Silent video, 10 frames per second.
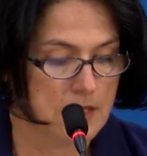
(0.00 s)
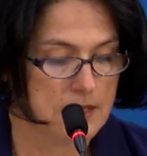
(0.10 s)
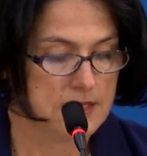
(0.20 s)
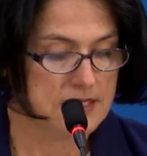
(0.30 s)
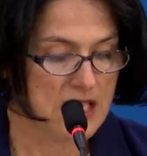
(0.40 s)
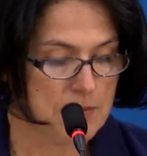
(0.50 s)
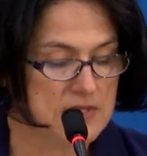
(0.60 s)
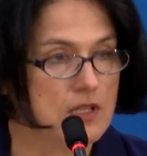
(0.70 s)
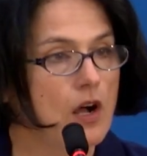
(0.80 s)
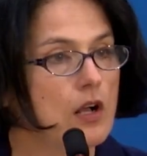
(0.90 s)
The team
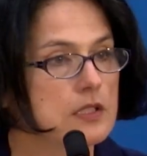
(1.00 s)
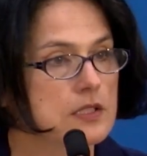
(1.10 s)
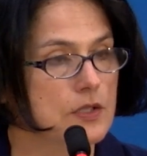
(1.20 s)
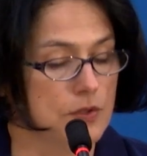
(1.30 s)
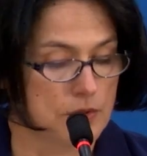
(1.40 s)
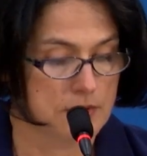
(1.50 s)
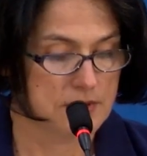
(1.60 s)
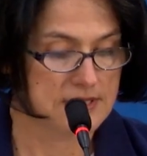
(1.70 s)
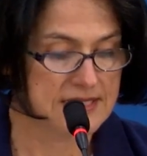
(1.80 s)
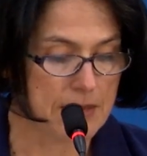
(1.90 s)
is also
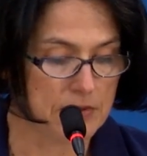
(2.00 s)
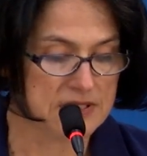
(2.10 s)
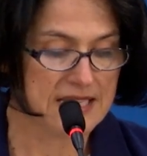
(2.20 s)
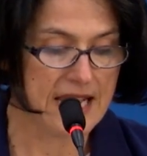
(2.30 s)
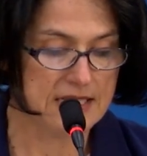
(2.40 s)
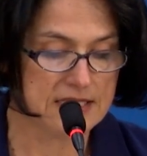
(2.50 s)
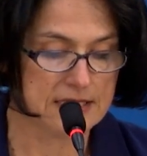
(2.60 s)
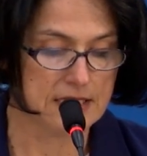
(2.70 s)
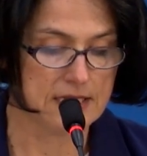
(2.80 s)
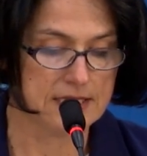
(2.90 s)

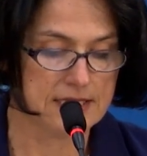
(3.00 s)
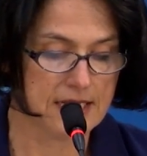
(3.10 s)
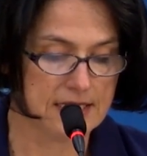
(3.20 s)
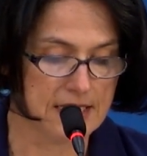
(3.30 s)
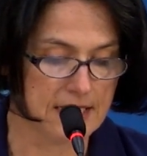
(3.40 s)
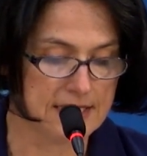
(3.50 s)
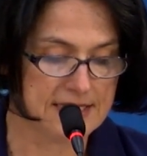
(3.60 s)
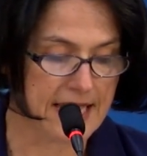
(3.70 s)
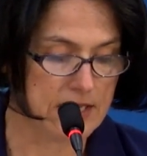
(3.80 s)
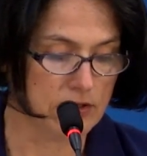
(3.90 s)
simultaneously conducting a
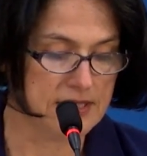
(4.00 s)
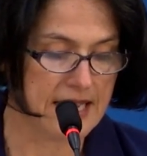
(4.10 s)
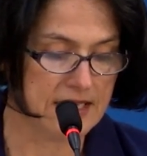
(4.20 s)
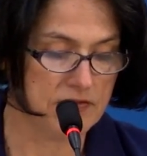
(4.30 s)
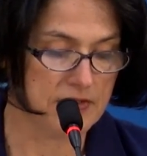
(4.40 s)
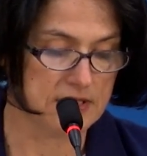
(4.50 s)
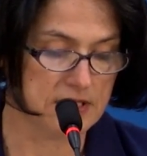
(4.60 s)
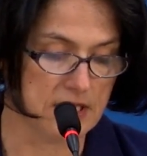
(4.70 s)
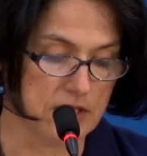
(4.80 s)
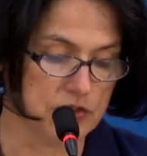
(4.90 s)
Title IX
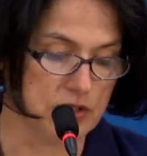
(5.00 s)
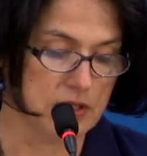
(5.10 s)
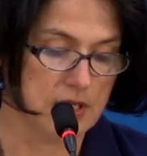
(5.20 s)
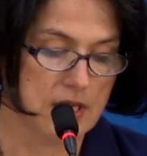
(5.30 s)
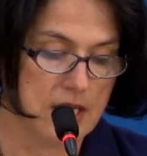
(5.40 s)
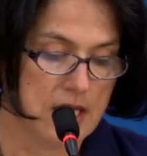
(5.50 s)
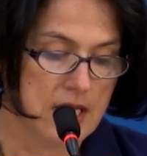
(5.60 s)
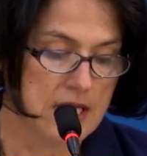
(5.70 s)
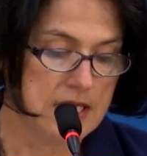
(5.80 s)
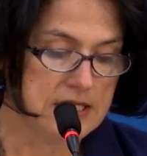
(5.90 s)
investigation
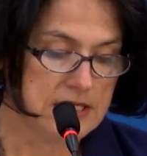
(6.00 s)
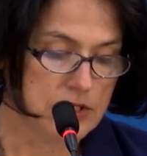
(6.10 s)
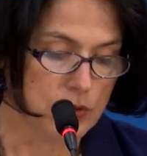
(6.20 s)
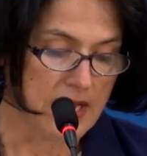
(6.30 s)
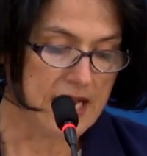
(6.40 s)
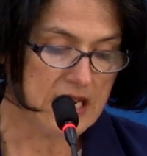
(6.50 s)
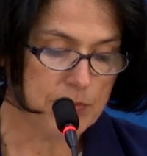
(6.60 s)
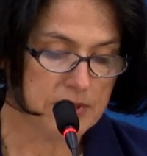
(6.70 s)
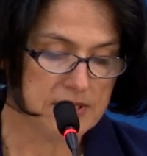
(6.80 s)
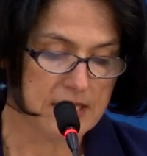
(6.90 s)
into any
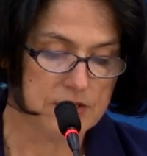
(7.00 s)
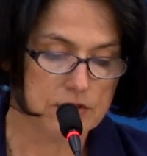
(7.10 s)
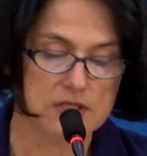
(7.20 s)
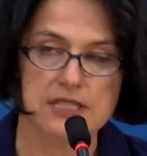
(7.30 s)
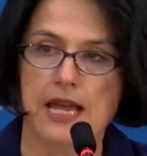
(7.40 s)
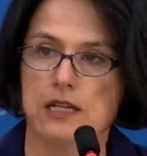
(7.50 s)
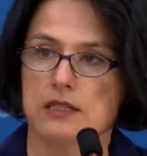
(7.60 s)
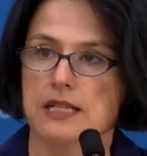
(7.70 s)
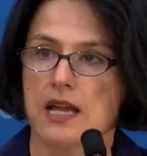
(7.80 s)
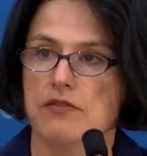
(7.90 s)
potential
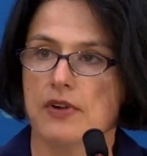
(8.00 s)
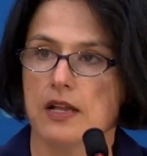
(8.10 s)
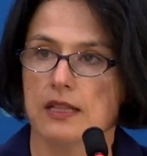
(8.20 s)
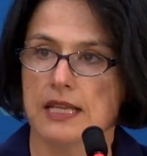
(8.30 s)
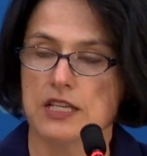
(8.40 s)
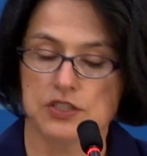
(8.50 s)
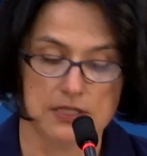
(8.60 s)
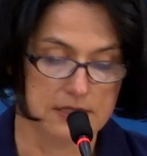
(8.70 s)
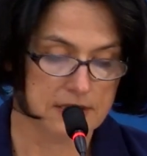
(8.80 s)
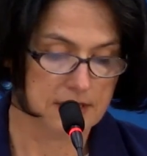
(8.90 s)
Title IX
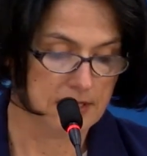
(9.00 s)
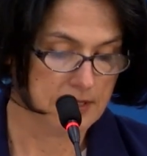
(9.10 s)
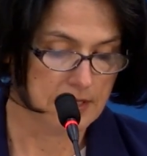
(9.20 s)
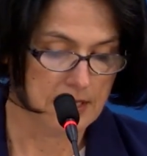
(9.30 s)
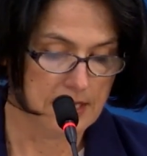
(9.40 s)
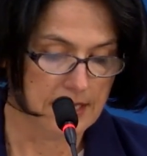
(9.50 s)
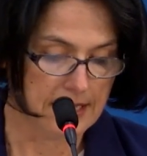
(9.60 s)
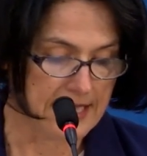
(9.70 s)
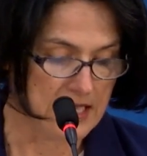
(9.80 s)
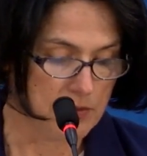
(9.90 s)
violations
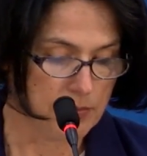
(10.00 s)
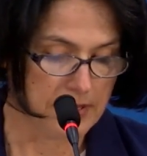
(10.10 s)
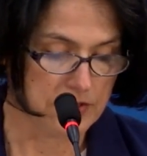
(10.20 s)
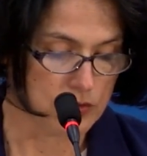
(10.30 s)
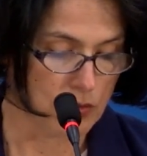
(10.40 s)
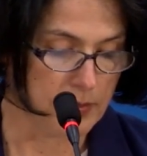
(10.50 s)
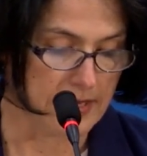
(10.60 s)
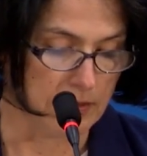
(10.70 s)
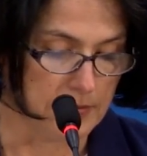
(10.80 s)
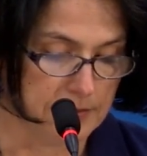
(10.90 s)
led by Joel
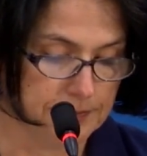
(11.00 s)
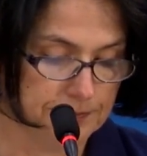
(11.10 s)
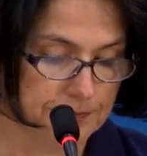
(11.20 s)
Bedelman.